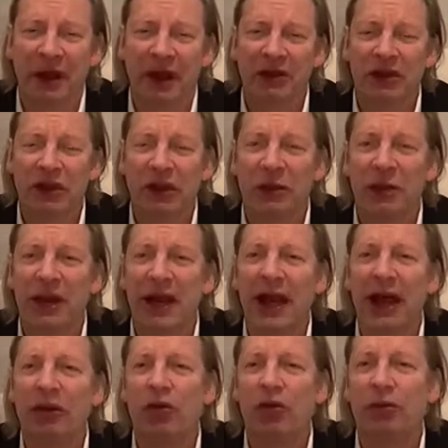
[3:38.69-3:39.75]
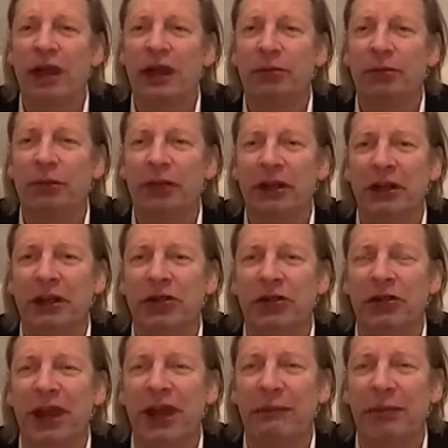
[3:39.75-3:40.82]
and talk about how to win a
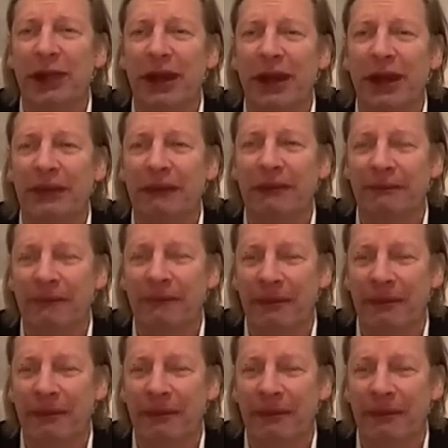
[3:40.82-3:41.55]
political campaign.